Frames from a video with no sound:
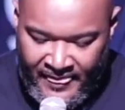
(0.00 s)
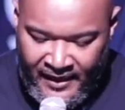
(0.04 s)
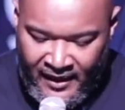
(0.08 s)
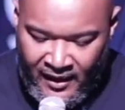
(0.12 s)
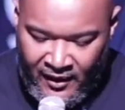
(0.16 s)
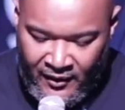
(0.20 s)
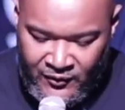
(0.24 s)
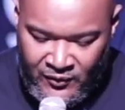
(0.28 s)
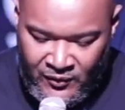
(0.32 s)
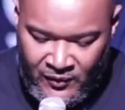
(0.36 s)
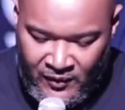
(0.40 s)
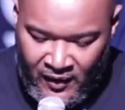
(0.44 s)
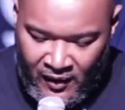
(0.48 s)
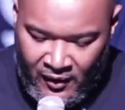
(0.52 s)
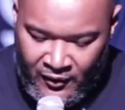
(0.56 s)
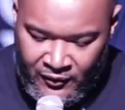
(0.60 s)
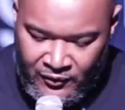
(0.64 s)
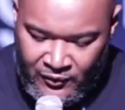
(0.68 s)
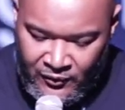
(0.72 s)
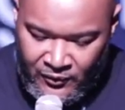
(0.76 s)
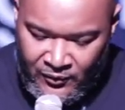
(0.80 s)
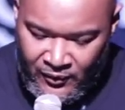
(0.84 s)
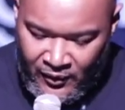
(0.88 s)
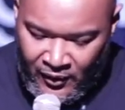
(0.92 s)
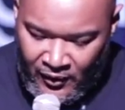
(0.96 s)
are you, are
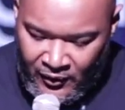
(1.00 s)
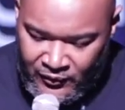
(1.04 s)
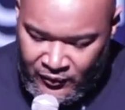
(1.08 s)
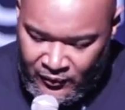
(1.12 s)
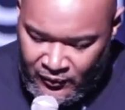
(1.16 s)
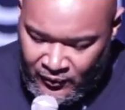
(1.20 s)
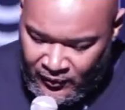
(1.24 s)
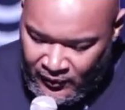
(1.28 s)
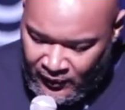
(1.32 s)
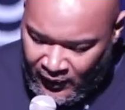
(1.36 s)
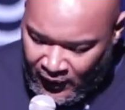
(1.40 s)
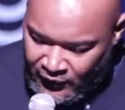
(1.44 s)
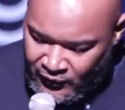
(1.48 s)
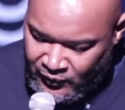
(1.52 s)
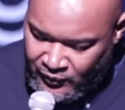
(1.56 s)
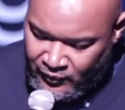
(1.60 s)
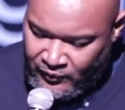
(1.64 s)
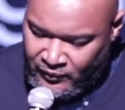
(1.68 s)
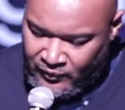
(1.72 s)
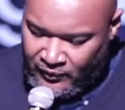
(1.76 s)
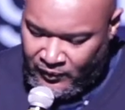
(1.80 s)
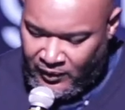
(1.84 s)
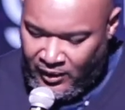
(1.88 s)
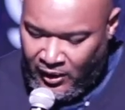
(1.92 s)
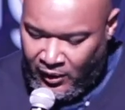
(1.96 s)
you, are you, are you
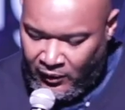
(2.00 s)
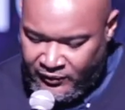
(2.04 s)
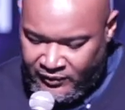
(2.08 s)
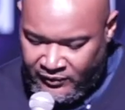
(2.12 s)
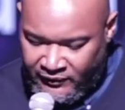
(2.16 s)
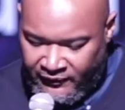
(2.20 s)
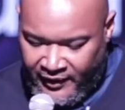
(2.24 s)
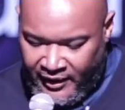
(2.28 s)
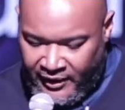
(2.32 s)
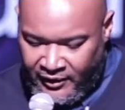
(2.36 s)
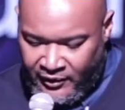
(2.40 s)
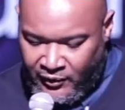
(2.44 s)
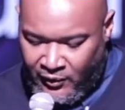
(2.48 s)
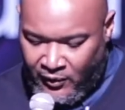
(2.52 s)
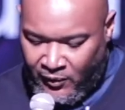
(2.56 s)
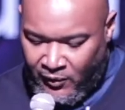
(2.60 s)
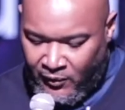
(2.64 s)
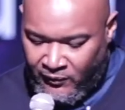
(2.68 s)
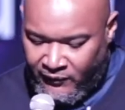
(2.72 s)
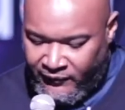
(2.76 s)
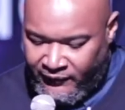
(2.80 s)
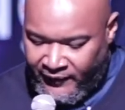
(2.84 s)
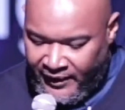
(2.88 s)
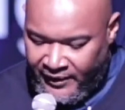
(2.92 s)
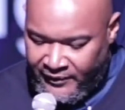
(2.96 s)
cultivating your
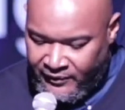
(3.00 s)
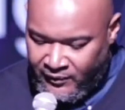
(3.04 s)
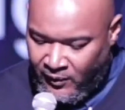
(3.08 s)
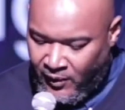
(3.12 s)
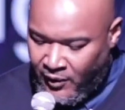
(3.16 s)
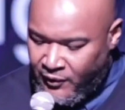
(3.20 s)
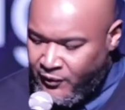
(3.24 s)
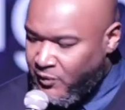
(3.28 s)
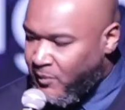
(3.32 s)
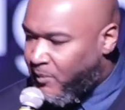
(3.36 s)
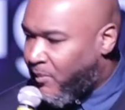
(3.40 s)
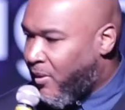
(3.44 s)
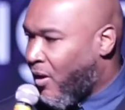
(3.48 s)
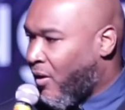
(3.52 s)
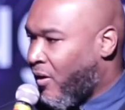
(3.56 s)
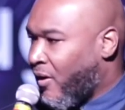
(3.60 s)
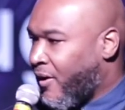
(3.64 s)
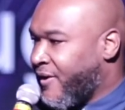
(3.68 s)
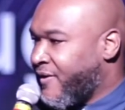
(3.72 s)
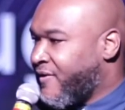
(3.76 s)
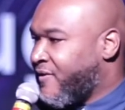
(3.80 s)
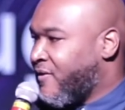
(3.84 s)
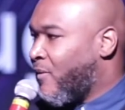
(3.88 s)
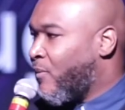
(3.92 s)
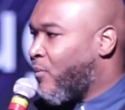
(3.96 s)
own faith or are you
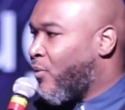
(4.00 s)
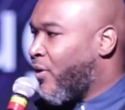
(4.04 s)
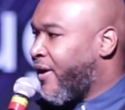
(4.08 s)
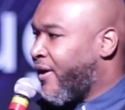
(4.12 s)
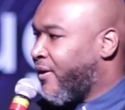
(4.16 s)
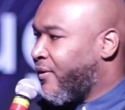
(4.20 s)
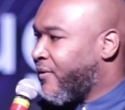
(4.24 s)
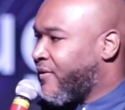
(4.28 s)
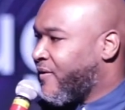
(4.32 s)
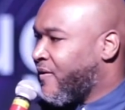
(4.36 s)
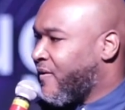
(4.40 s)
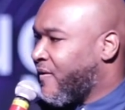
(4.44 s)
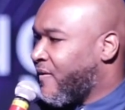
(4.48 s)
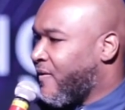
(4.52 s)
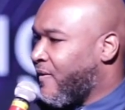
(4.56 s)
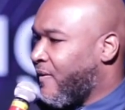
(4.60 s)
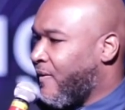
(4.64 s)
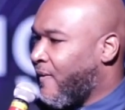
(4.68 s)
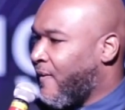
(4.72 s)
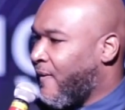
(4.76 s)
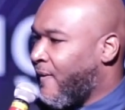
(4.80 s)
borrowing someone else's?